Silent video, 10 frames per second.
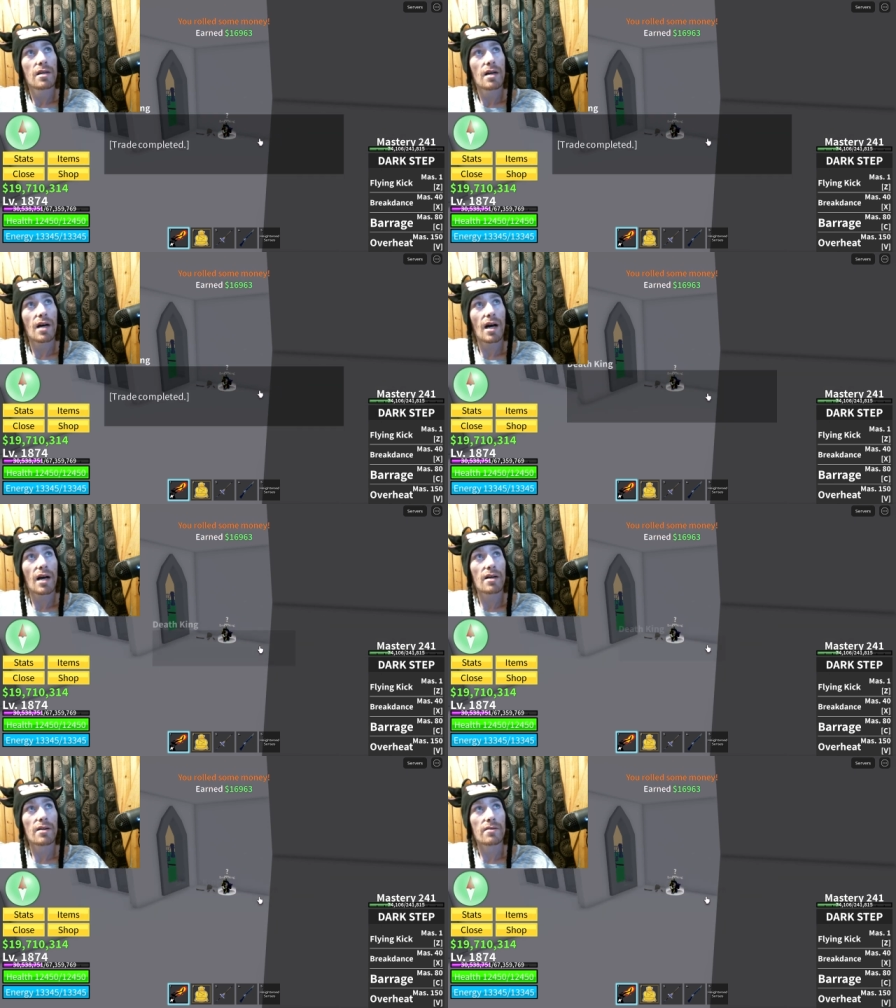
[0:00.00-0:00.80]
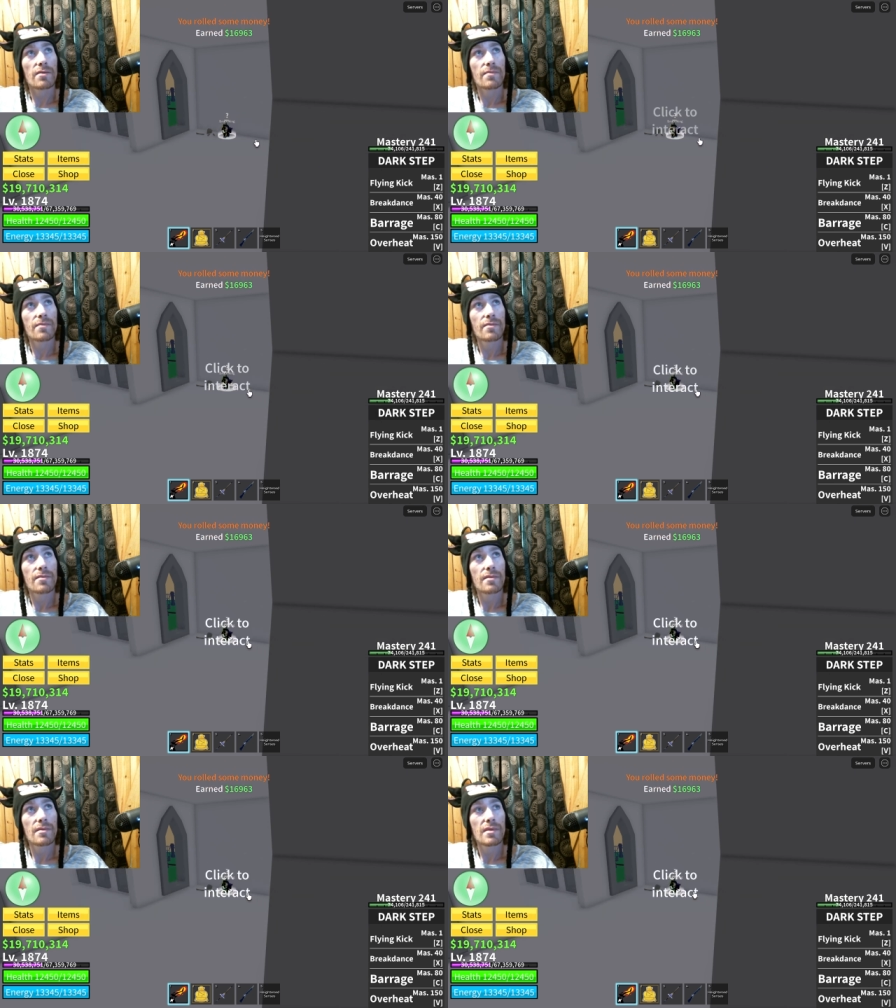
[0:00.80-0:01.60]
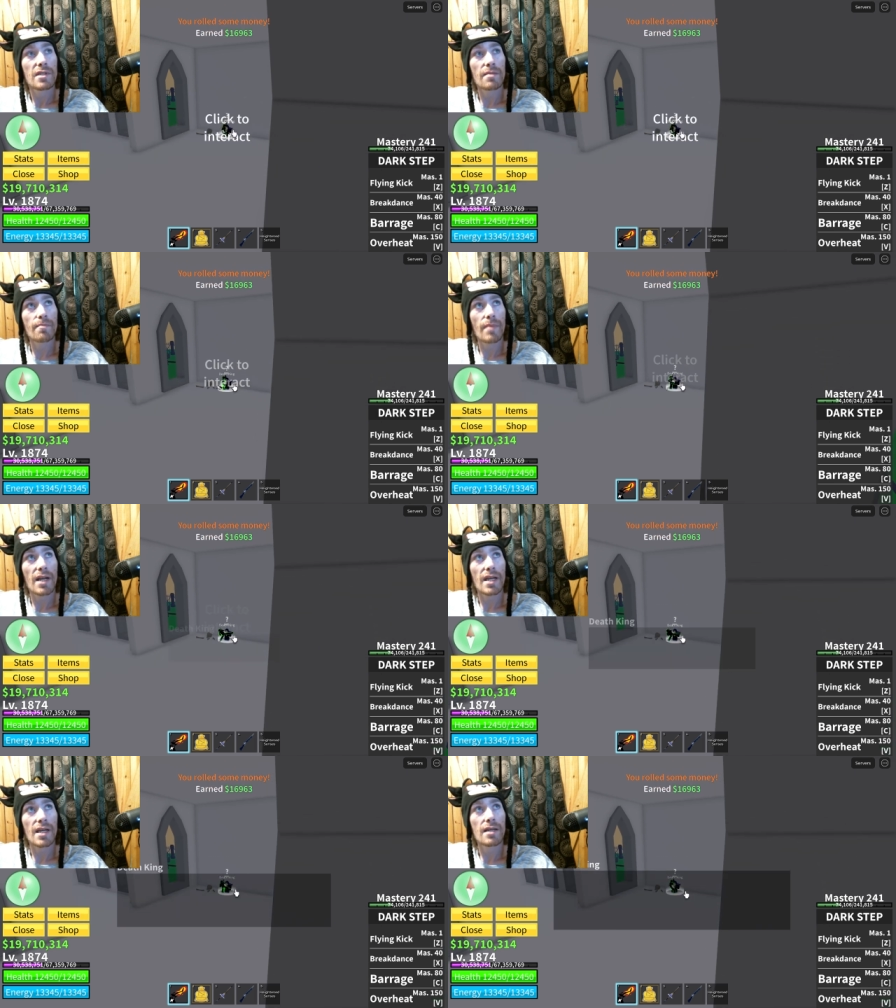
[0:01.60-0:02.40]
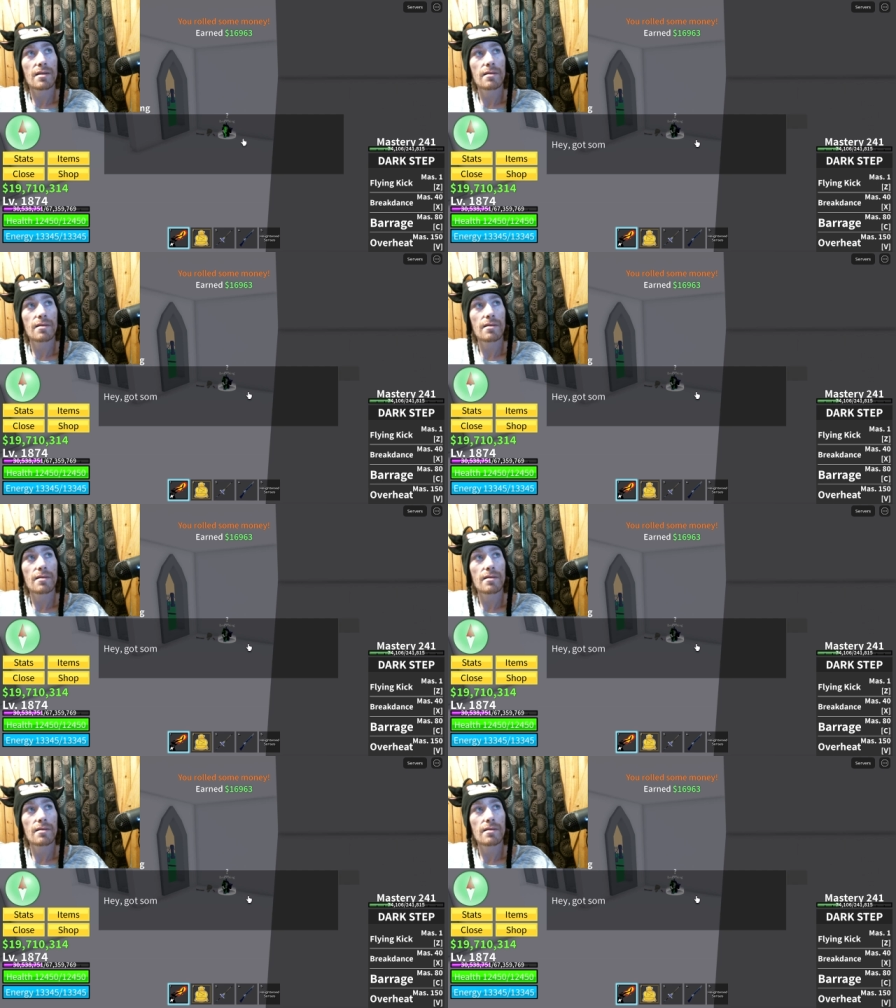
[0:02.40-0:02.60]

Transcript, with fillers: Oh, some money.